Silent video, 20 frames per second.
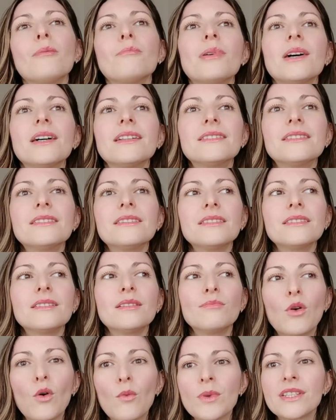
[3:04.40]
But
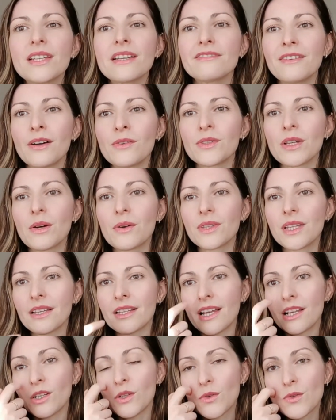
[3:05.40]
the moment I found out
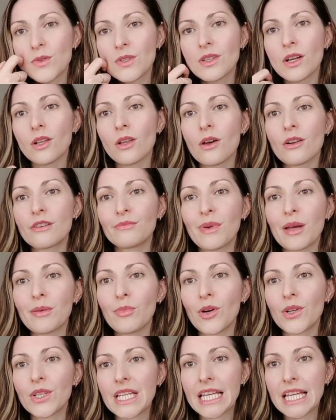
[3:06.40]
that I lose a lot of my
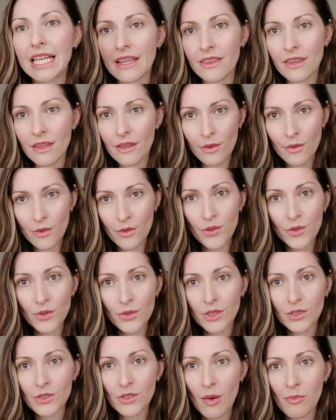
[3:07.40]
body heat
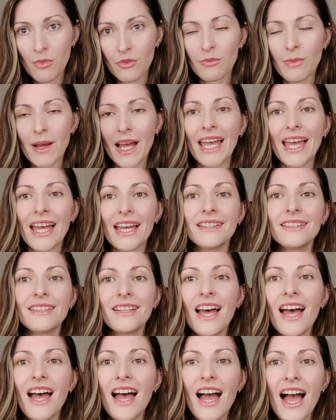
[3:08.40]
through the top of my head,
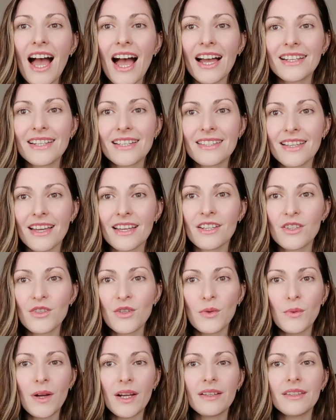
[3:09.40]
I decided
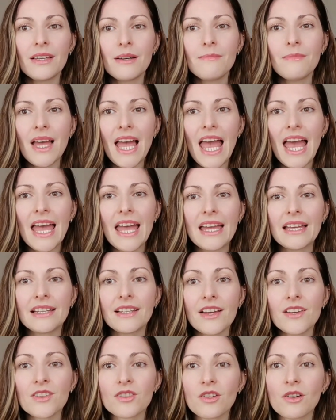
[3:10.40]
to wear them
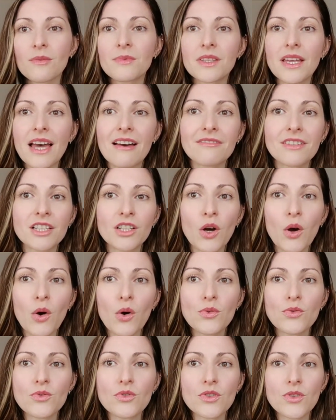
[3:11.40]
and I stopped having
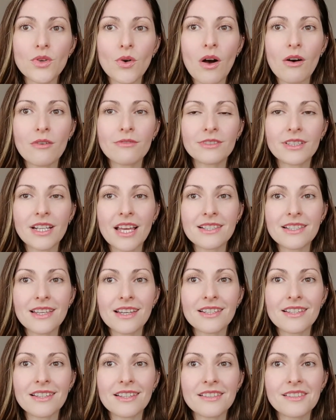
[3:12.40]
colds so often as
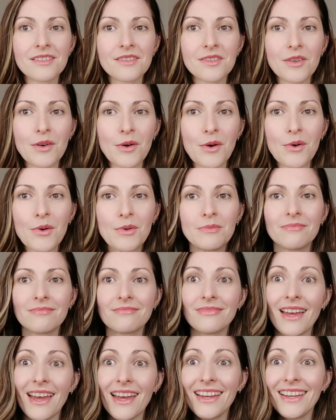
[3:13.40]
I did. So
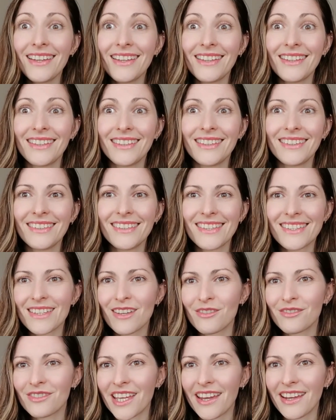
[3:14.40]
hey,
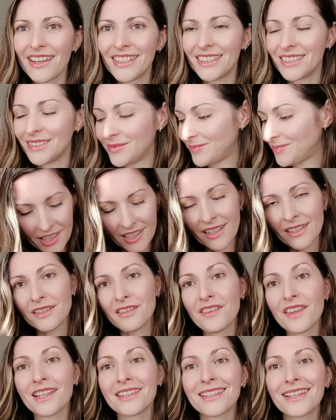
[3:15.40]
self-care.
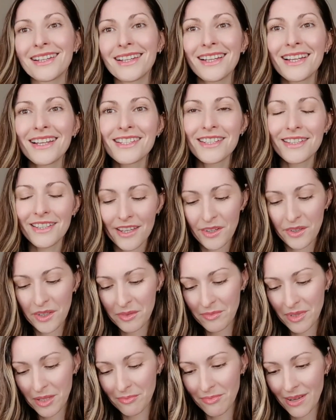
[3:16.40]
Another thing that I like to carry
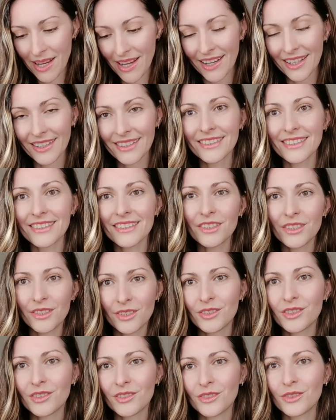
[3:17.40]
in my bag,
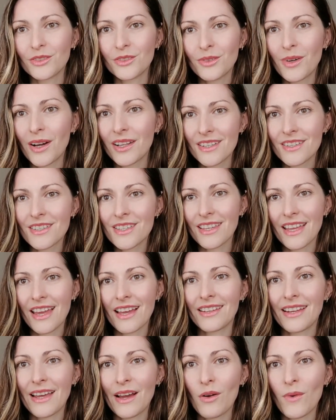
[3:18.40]
you
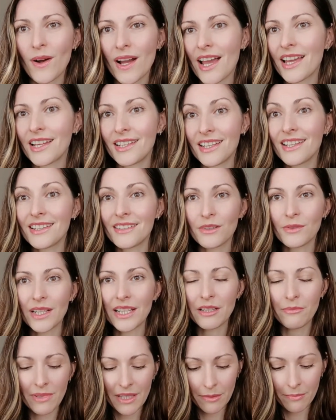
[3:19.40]
understand now why I need a
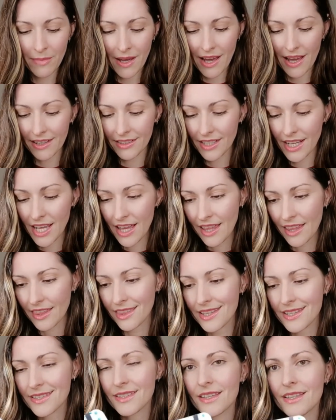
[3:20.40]
really big bag.
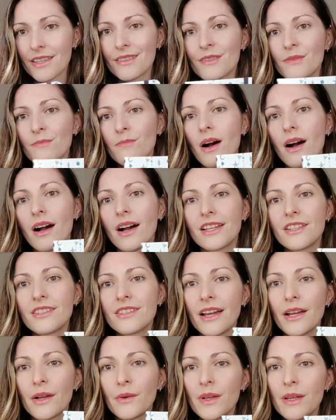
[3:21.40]
This is my
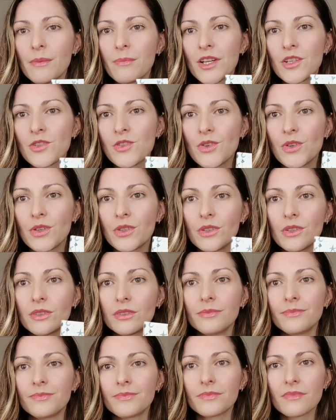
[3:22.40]
diary, my
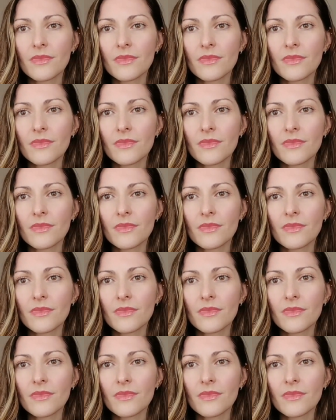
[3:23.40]
journal.